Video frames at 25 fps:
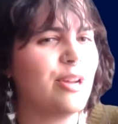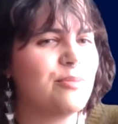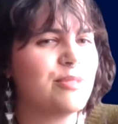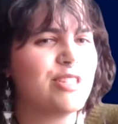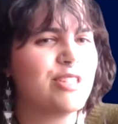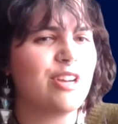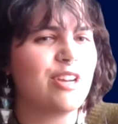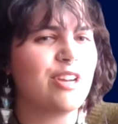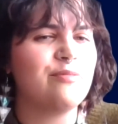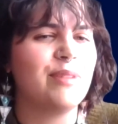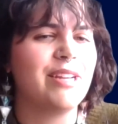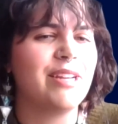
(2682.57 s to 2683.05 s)

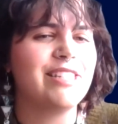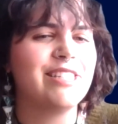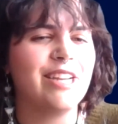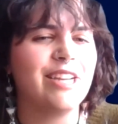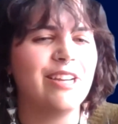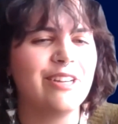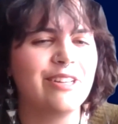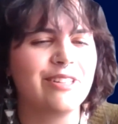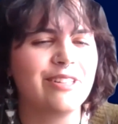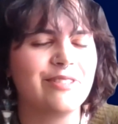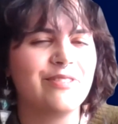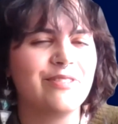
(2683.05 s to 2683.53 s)
just comes
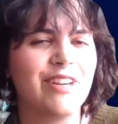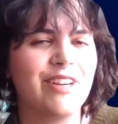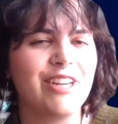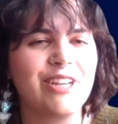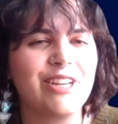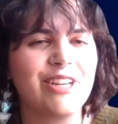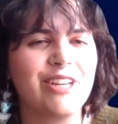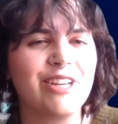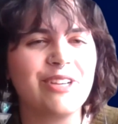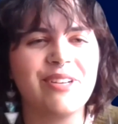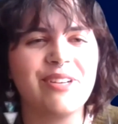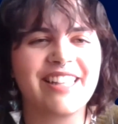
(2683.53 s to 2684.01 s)
off my
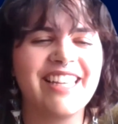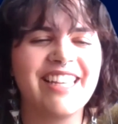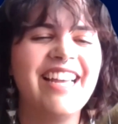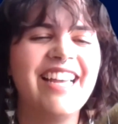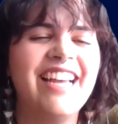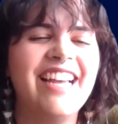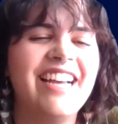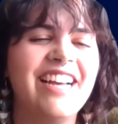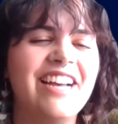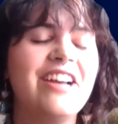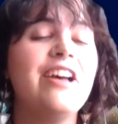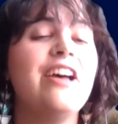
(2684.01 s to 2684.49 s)
tongue very
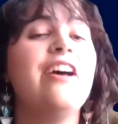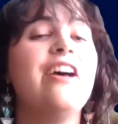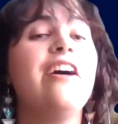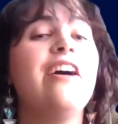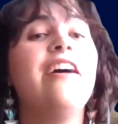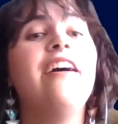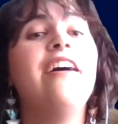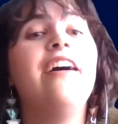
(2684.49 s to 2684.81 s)
quickly.